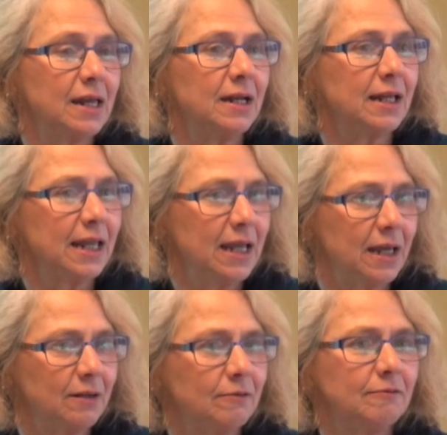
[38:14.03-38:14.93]
again and
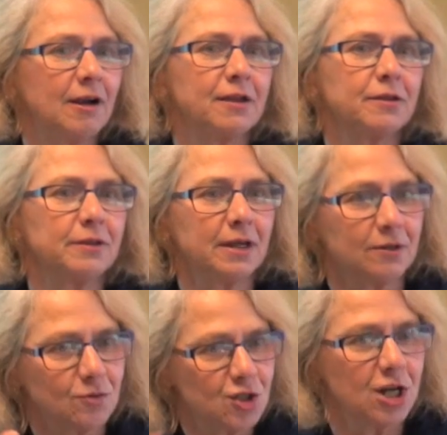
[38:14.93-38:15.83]
again rather
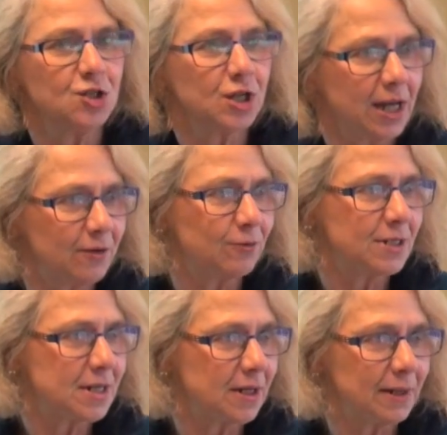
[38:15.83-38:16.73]
than changing
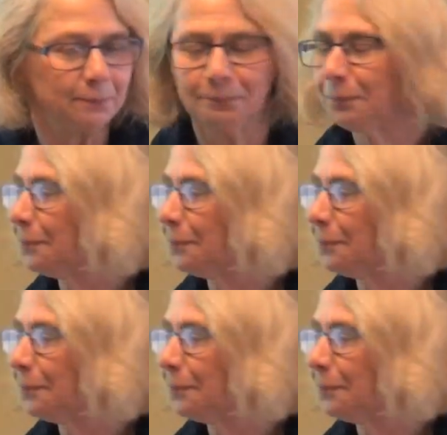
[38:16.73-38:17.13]
every time.